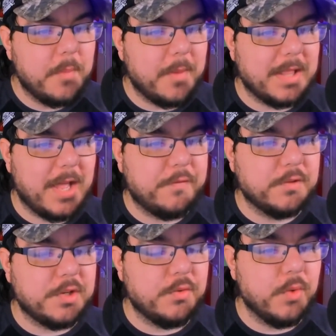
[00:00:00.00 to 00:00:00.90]
My life
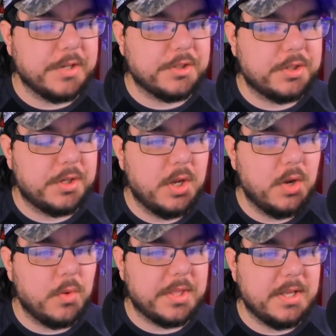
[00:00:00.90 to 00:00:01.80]
was enriched
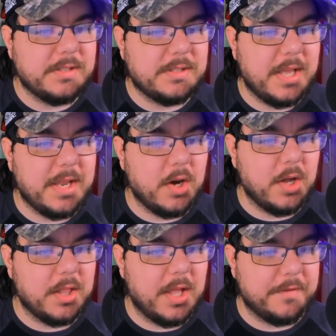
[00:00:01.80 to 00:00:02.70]
with his take
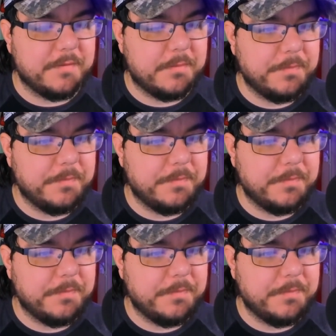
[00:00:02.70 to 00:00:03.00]
on life.